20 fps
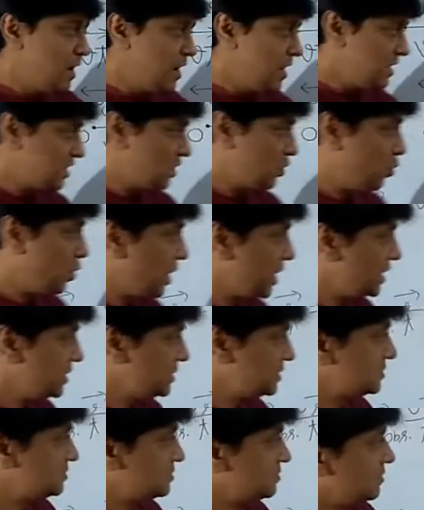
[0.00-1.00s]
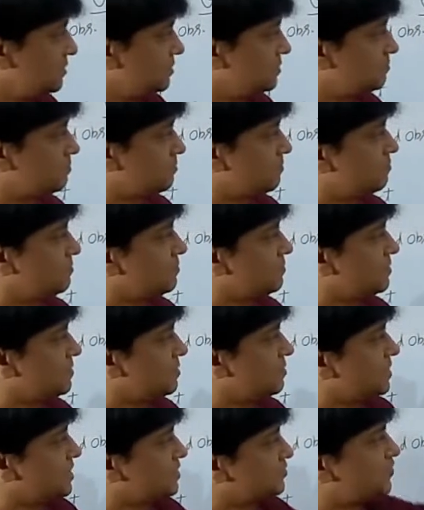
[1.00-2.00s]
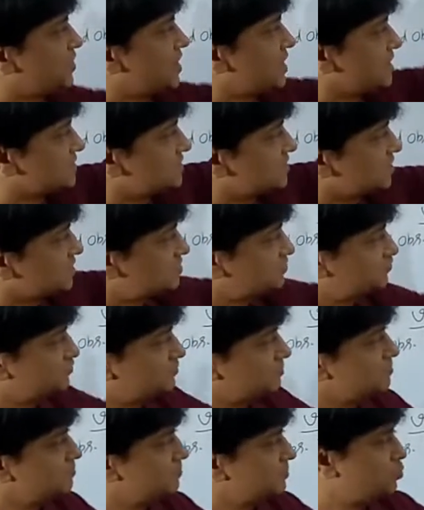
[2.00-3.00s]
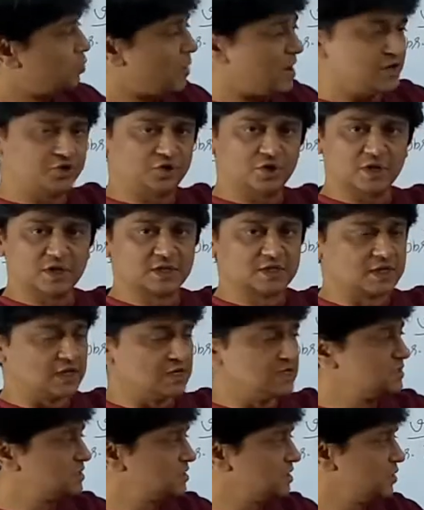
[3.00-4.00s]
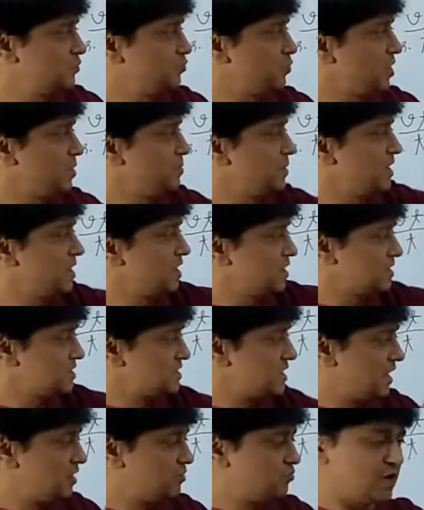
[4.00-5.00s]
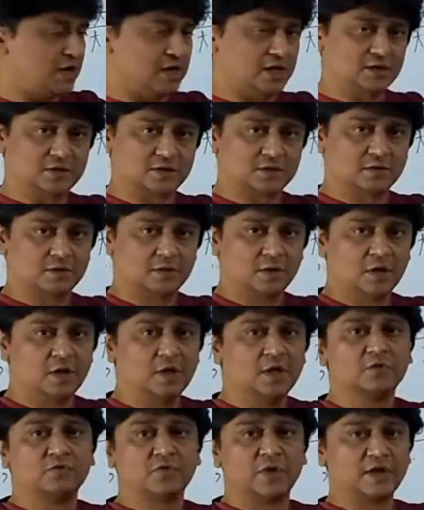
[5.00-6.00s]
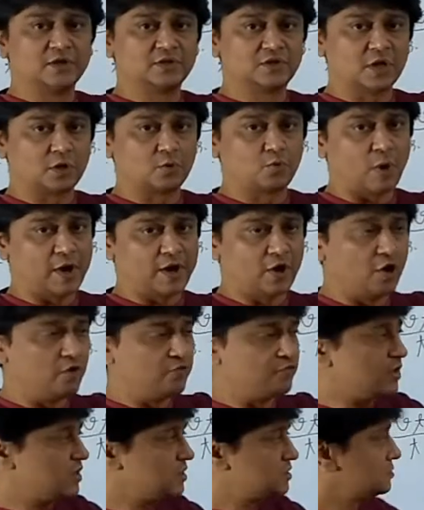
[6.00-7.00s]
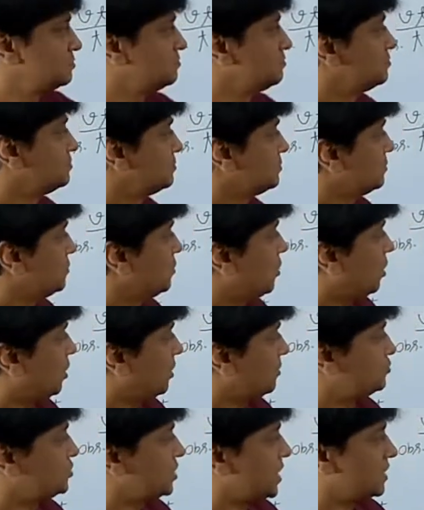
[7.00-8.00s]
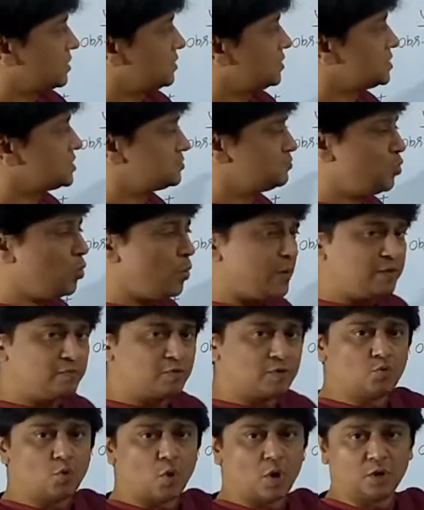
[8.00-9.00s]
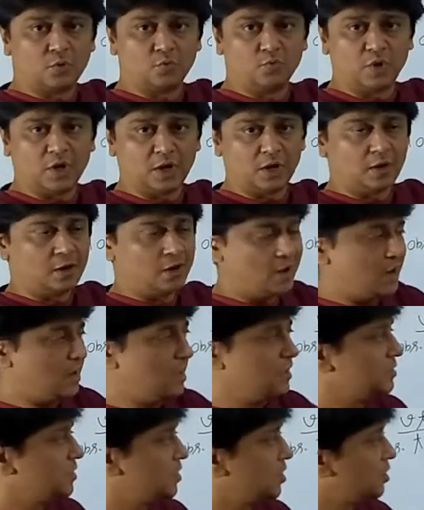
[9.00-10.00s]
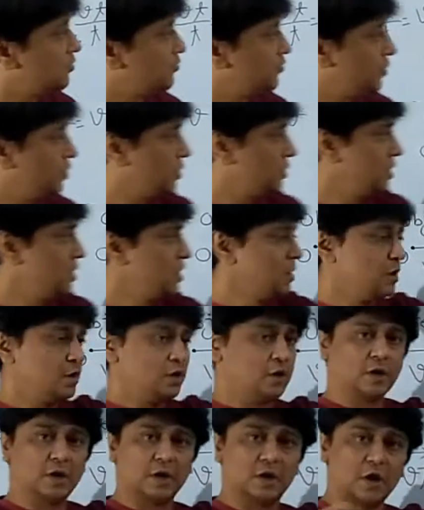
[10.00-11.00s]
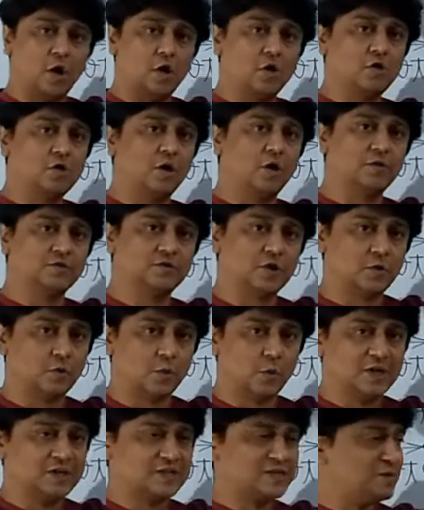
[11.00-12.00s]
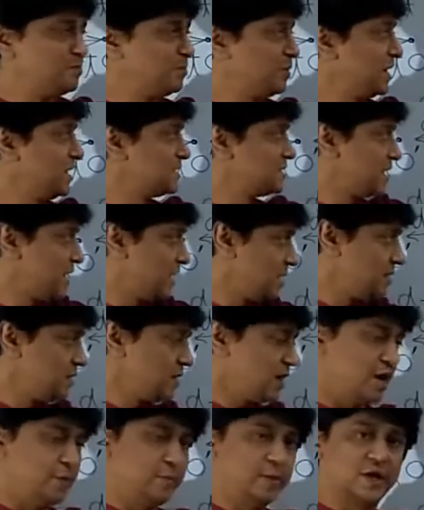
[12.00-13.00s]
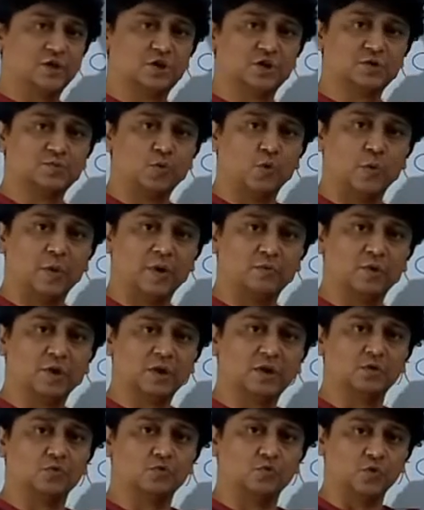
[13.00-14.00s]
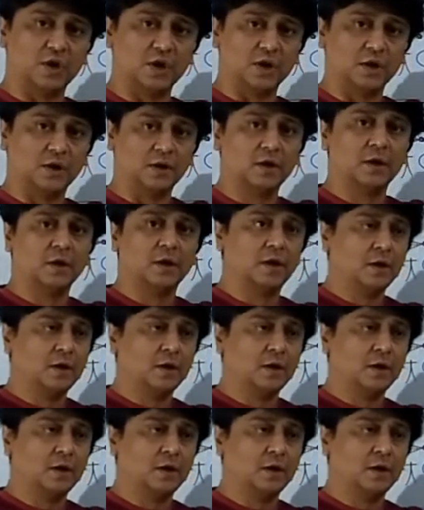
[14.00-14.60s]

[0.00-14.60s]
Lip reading: Otherwise, as far as this question is concerned, where mirror is at rest, things are quite obvious. Object is moving with what? V, and therefore ground observer will simply say image is moving with V.